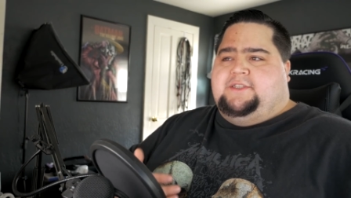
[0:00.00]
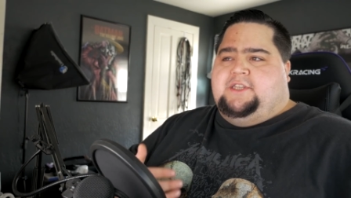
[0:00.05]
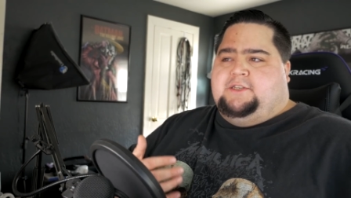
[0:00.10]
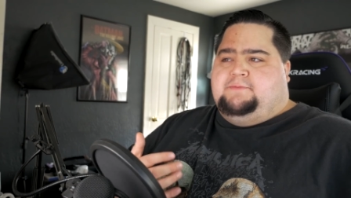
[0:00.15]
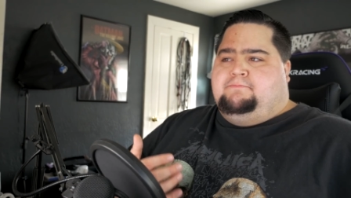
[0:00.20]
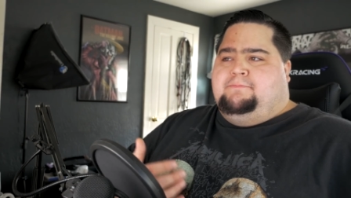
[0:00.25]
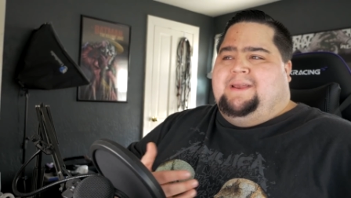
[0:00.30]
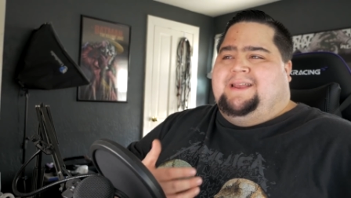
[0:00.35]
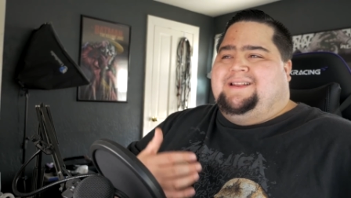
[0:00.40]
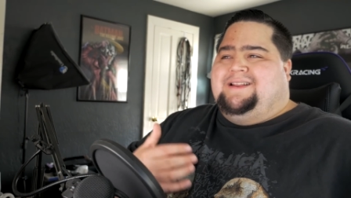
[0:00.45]
this
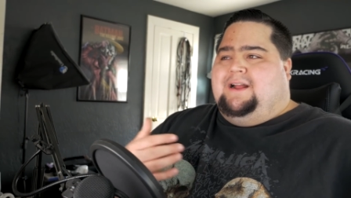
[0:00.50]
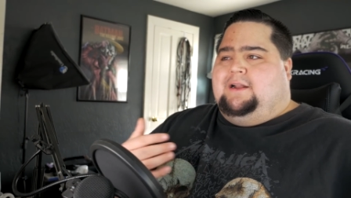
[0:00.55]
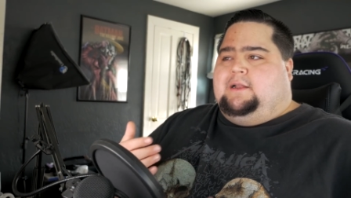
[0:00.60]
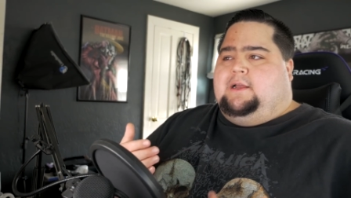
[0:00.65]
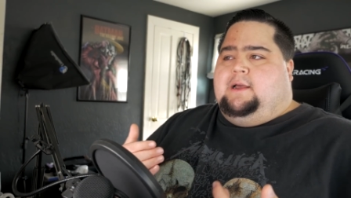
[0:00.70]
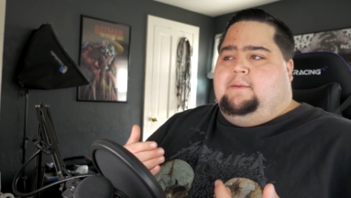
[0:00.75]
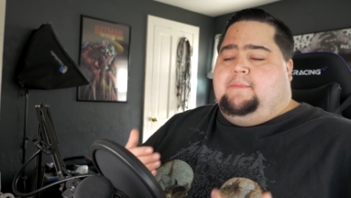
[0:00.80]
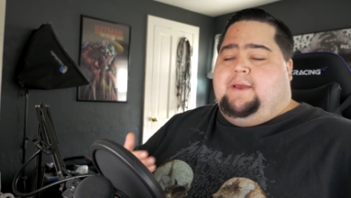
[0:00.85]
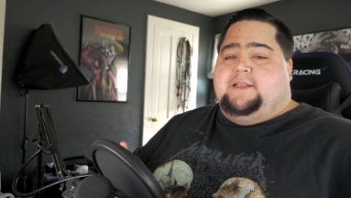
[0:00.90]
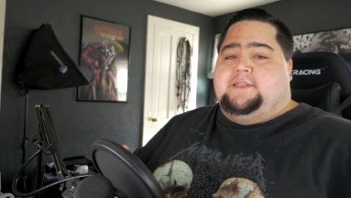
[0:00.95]
may not
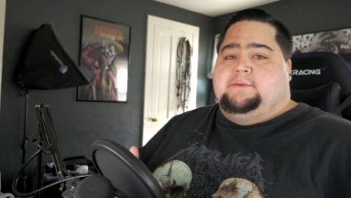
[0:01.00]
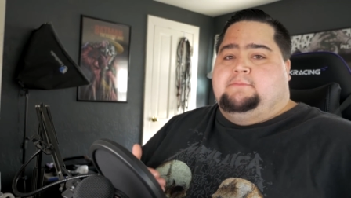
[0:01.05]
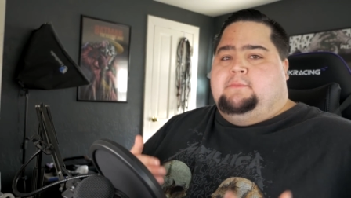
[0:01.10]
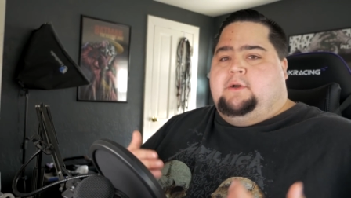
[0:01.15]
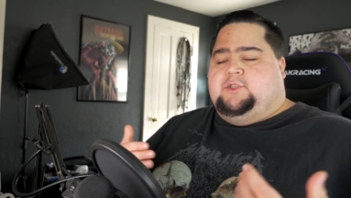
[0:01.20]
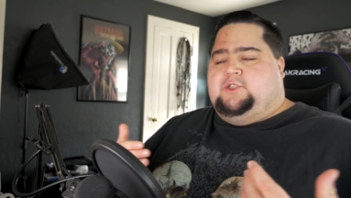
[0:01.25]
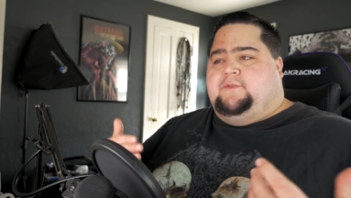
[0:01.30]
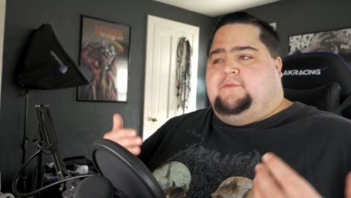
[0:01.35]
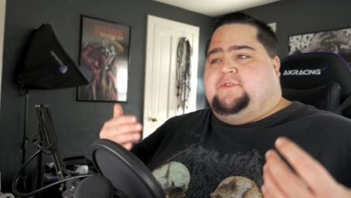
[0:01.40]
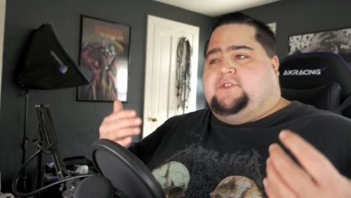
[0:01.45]
come as
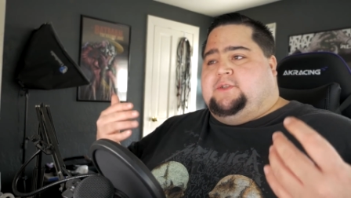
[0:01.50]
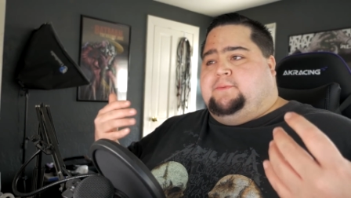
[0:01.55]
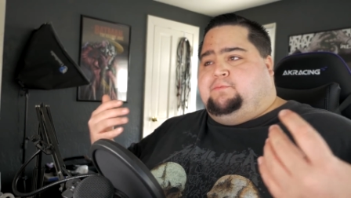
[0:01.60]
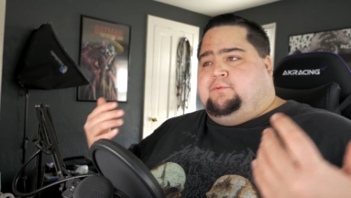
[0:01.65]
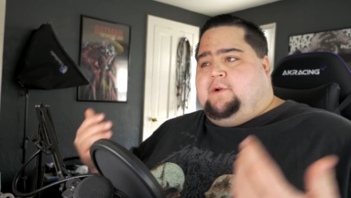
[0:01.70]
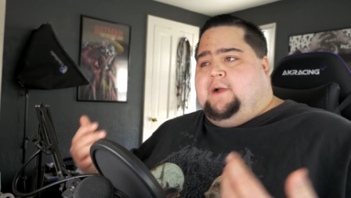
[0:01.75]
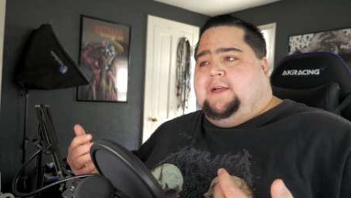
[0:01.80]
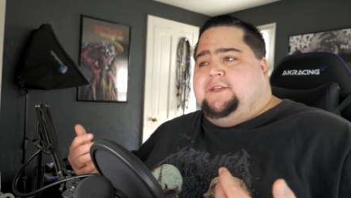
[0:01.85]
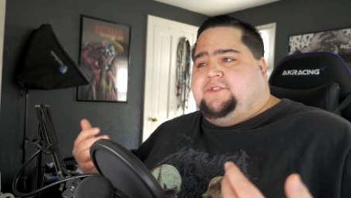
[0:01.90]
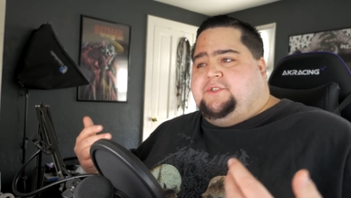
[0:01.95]
much of a
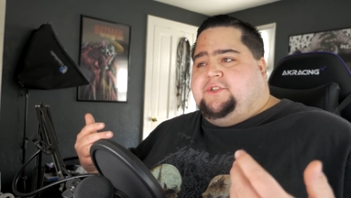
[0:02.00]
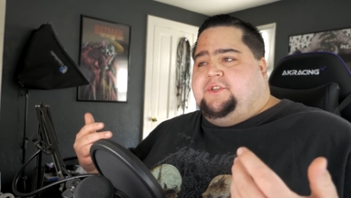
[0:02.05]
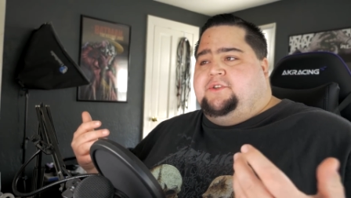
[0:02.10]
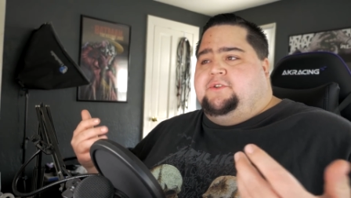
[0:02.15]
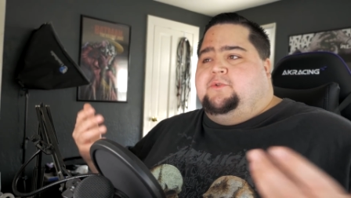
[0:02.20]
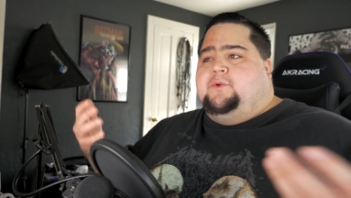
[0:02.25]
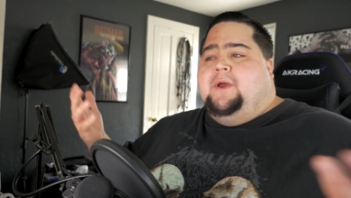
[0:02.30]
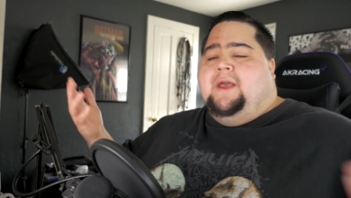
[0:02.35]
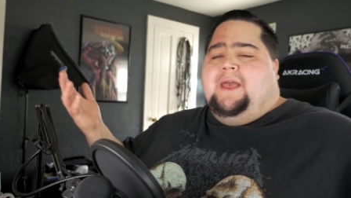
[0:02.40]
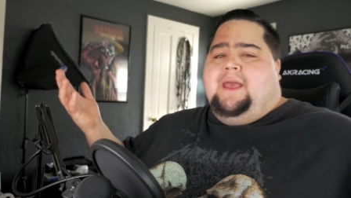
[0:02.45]
surprise to you,